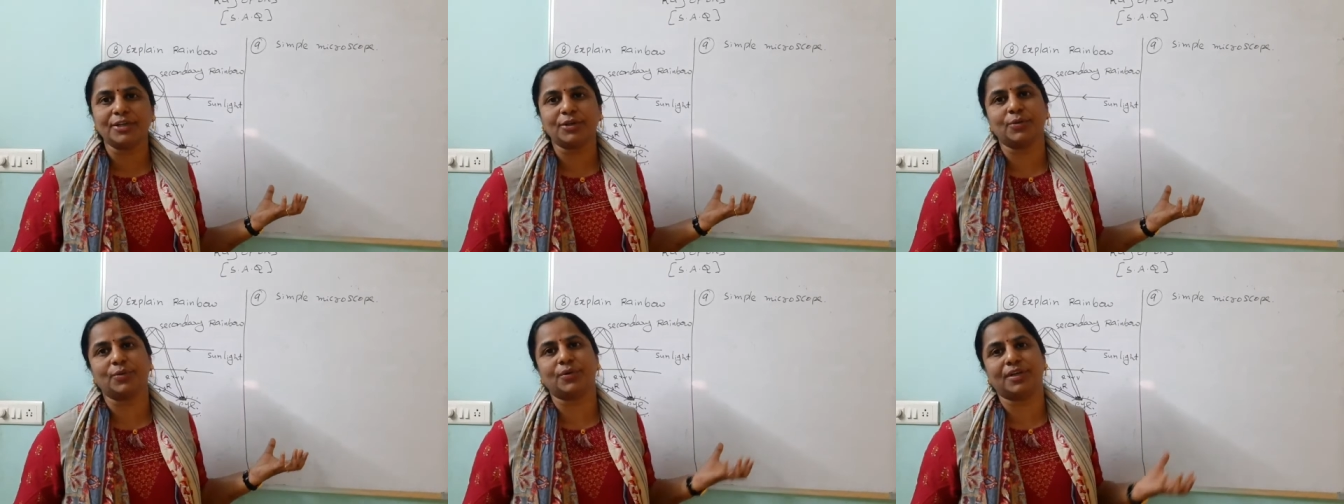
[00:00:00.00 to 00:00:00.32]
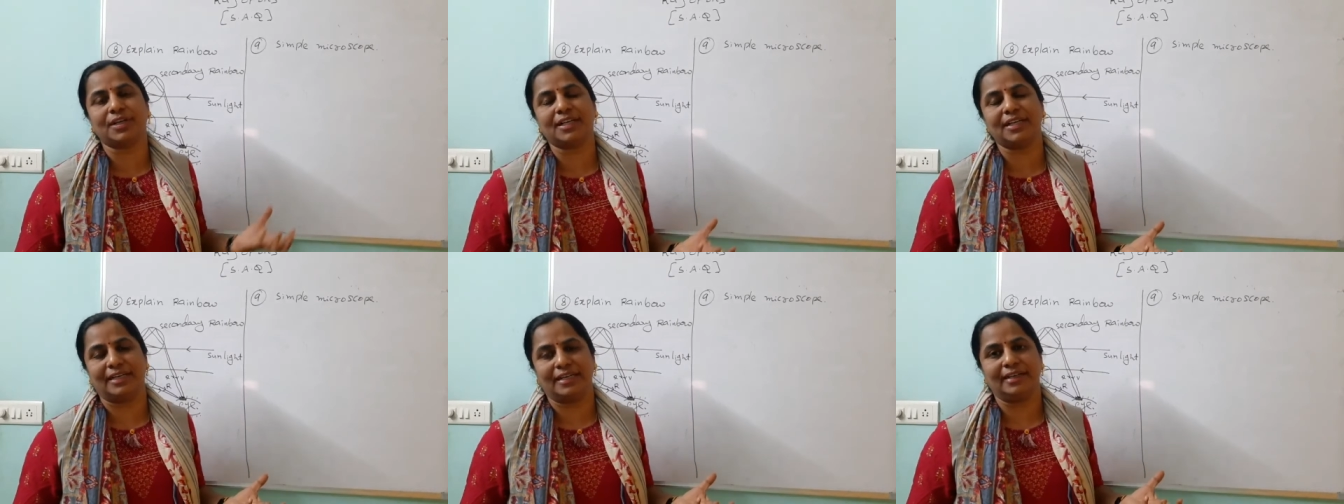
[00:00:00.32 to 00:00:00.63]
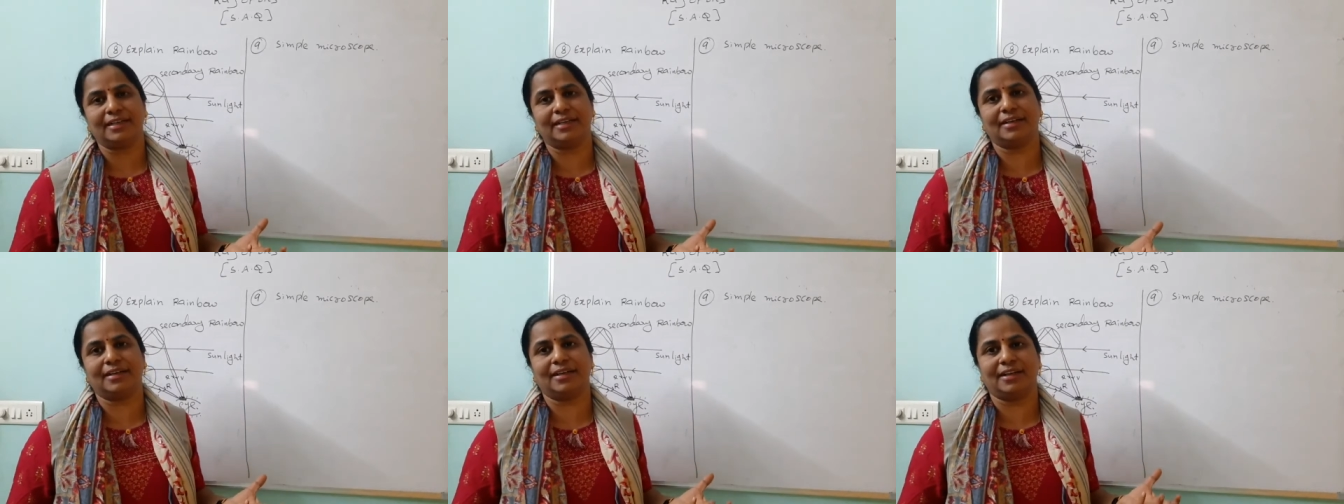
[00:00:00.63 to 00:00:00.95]
total
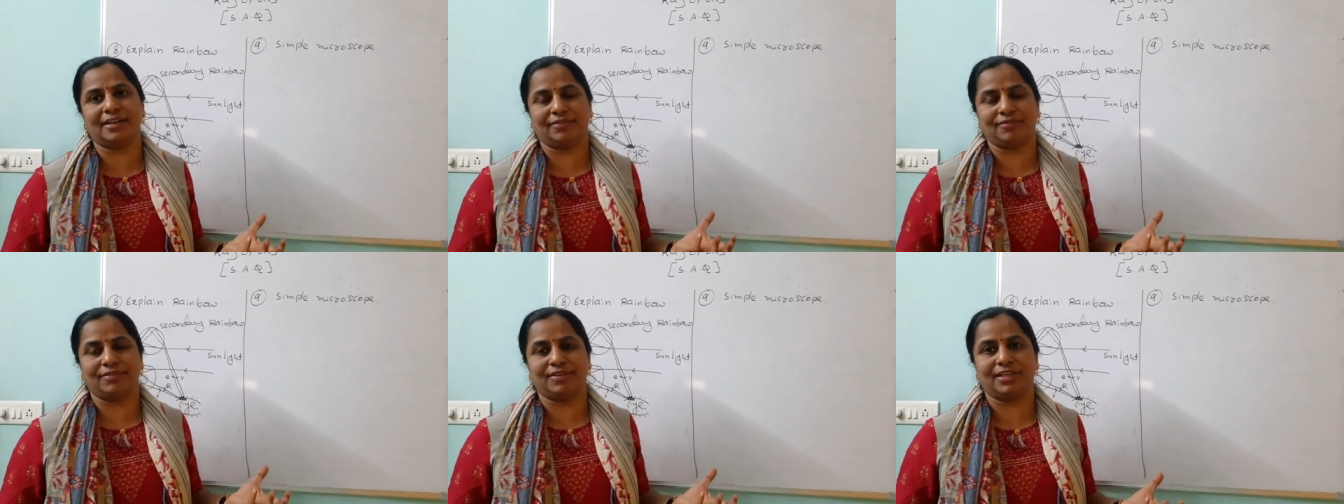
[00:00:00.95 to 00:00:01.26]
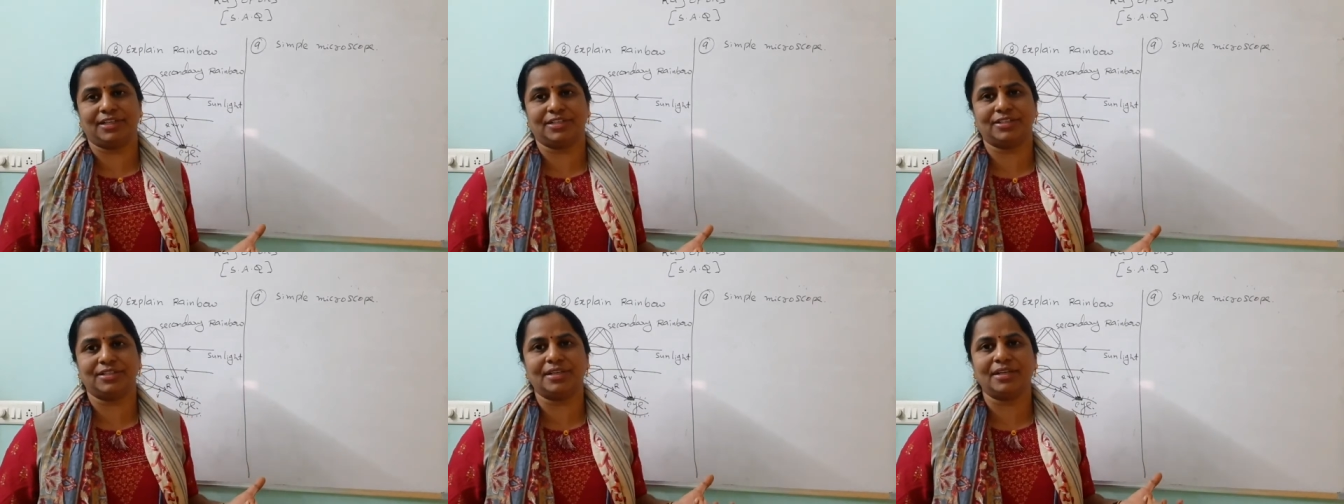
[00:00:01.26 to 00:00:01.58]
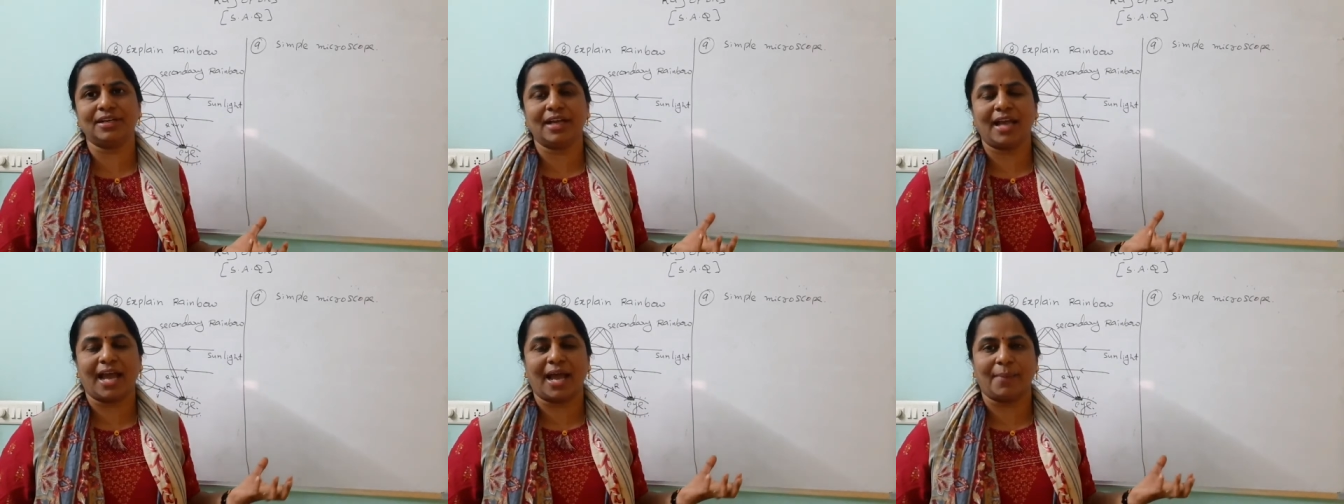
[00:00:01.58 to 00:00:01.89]
internal
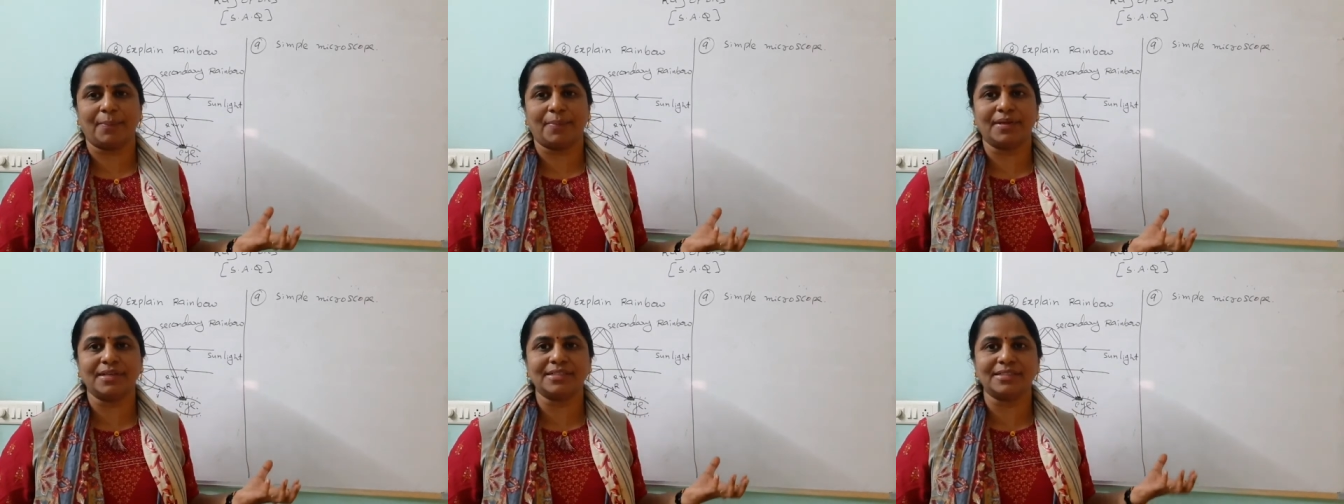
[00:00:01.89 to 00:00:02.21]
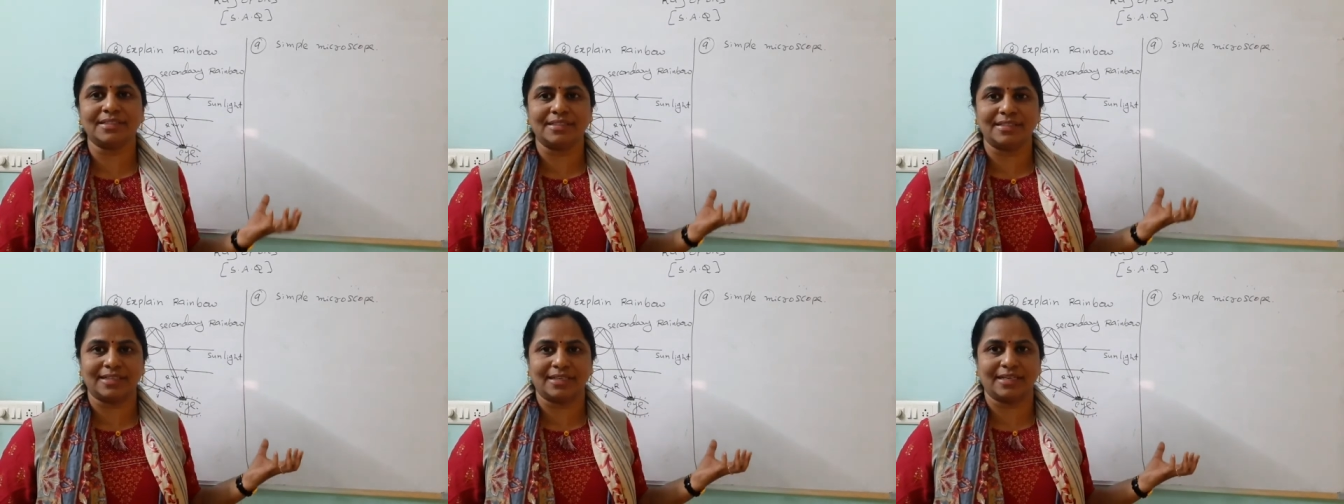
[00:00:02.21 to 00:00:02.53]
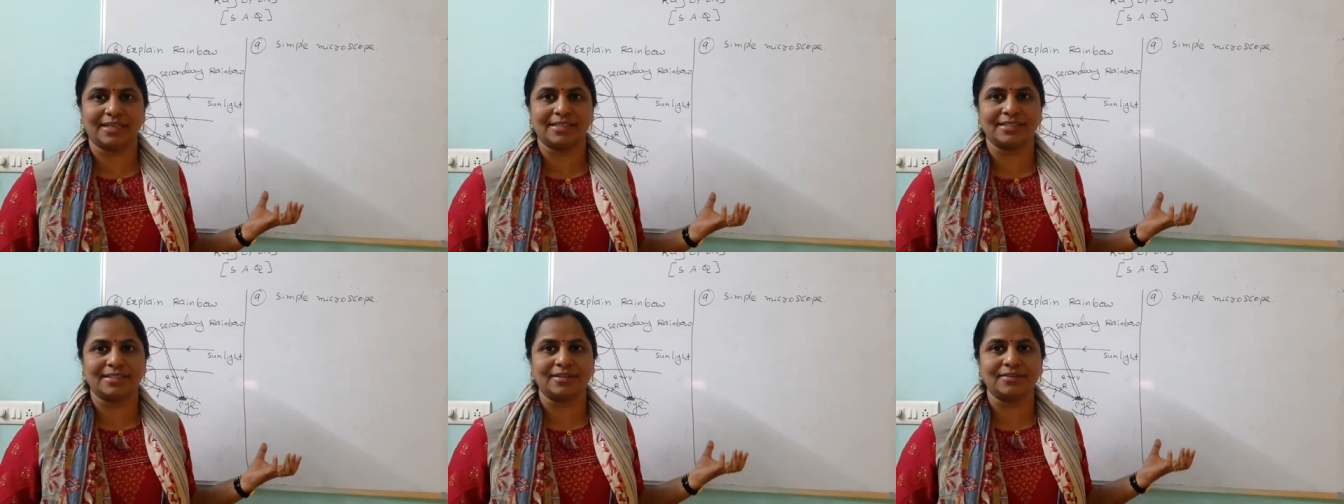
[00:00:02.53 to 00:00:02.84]
reflection happens in the
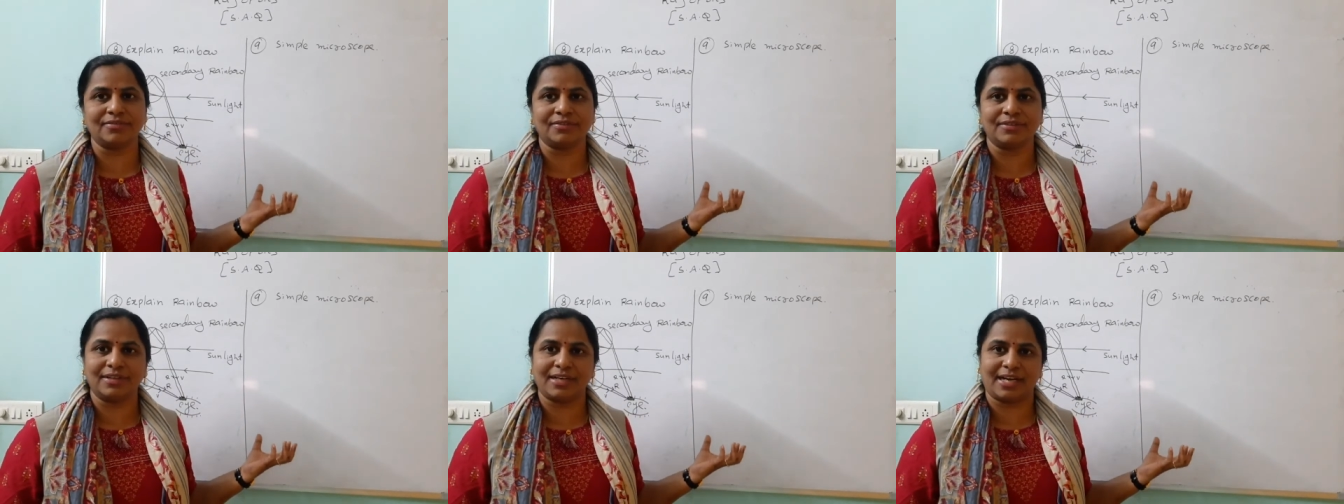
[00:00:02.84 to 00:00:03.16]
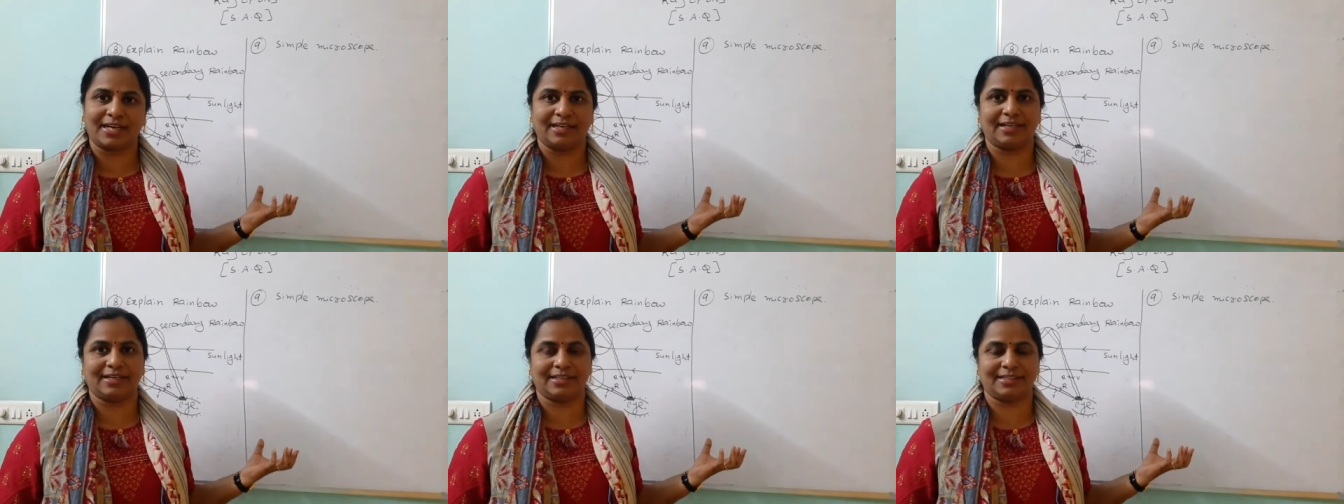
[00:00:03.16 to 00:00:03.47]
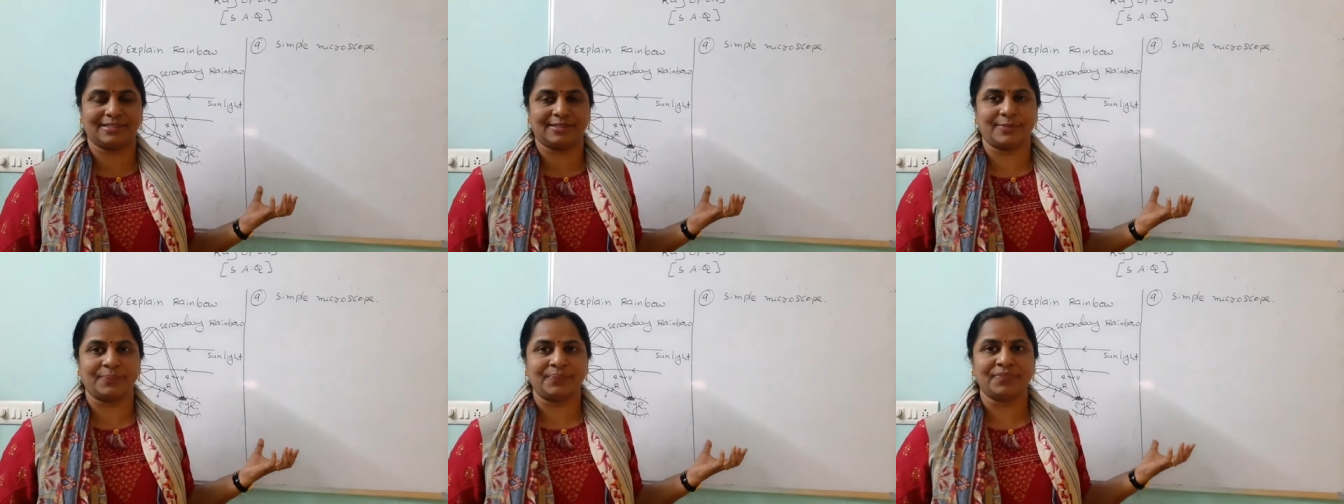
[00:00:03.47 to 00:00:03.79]
case of light rays.